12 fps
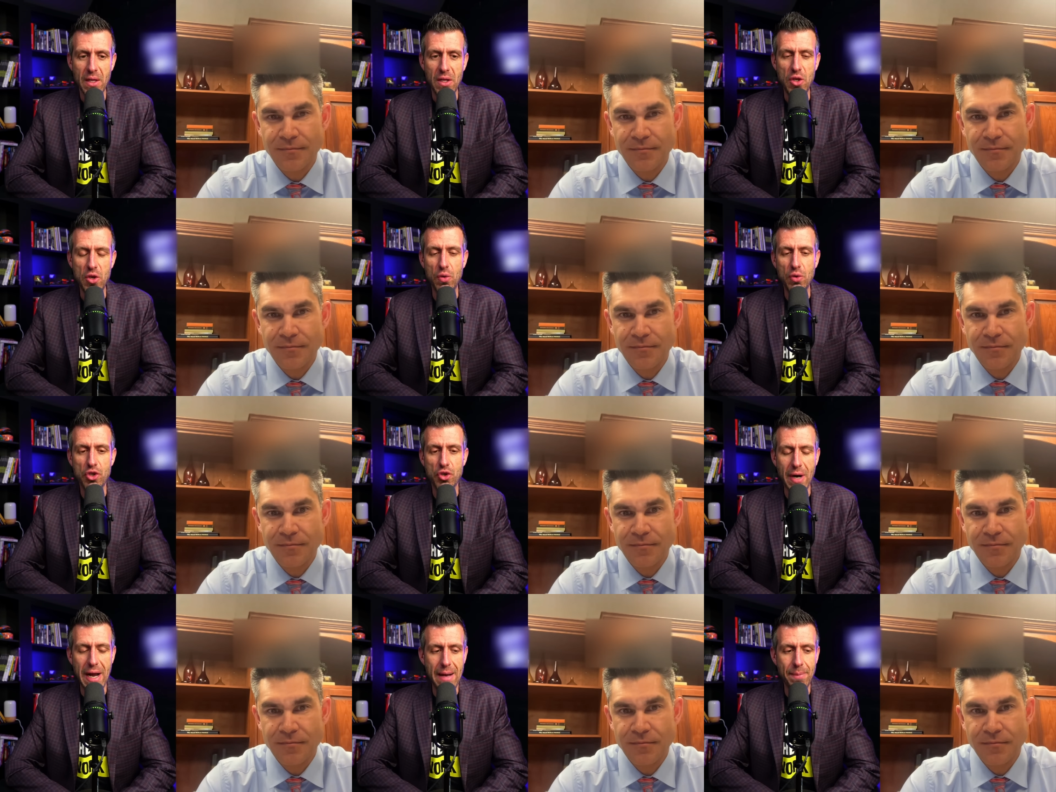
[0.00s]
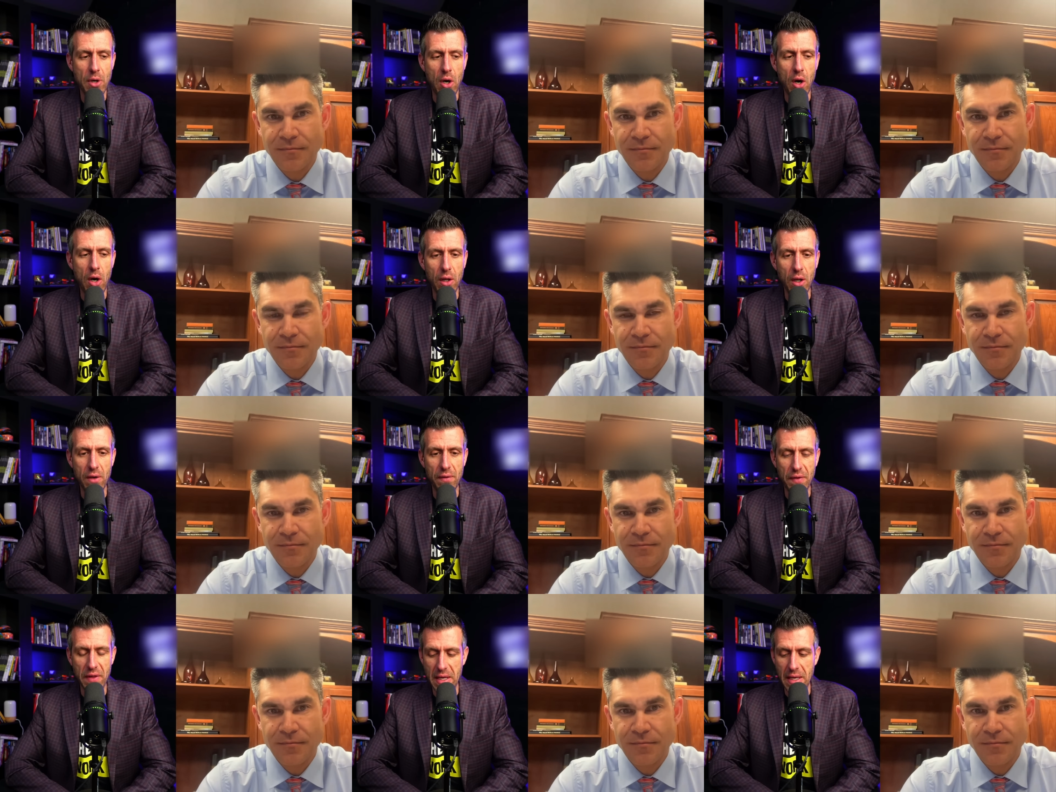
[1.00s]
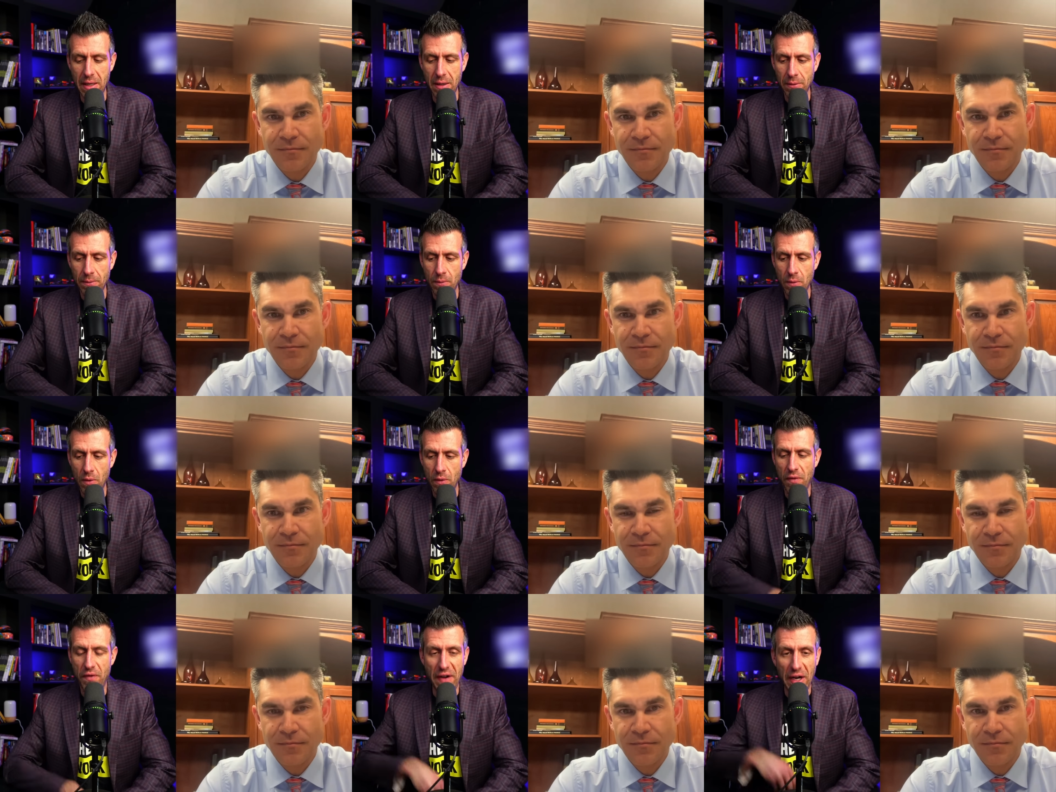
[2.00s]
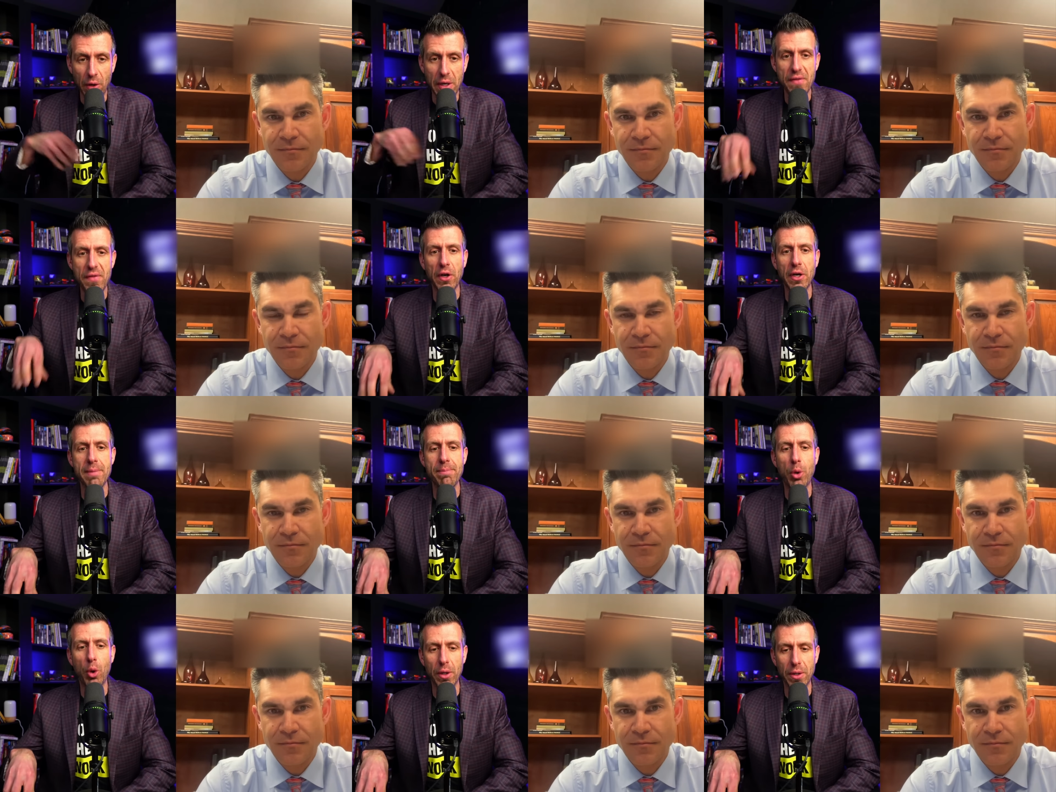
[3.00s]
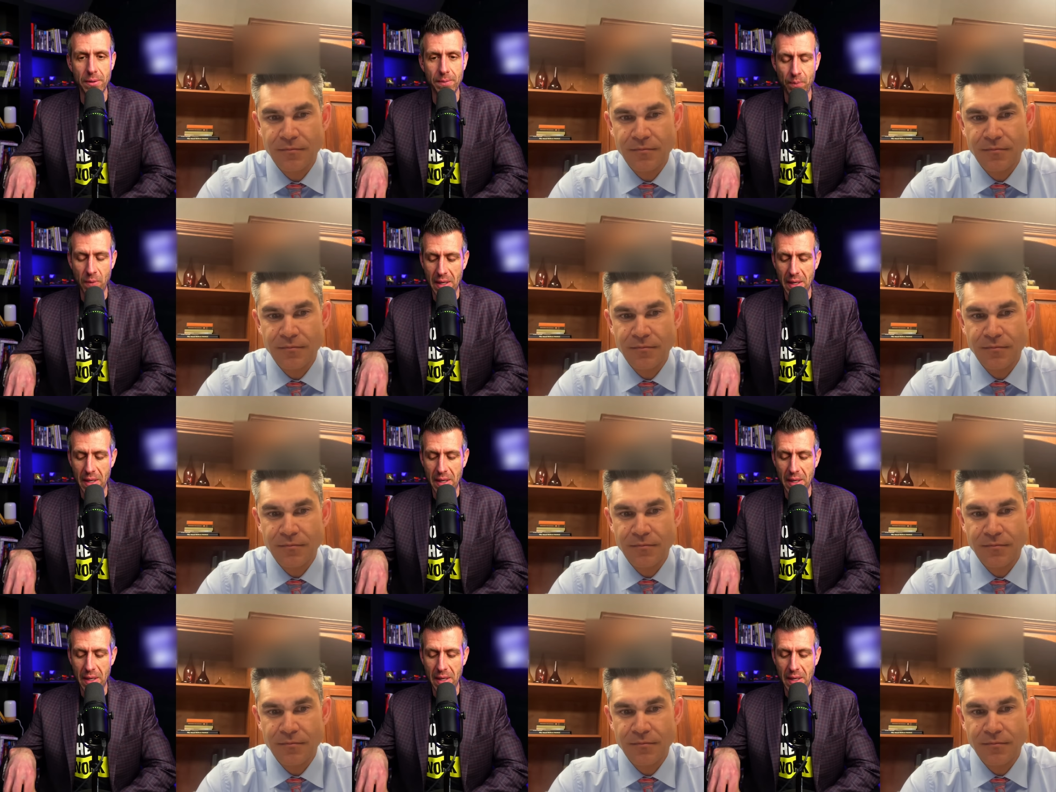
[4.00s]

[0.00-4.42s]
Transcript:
Speaker 1: you dropped all of the very, very important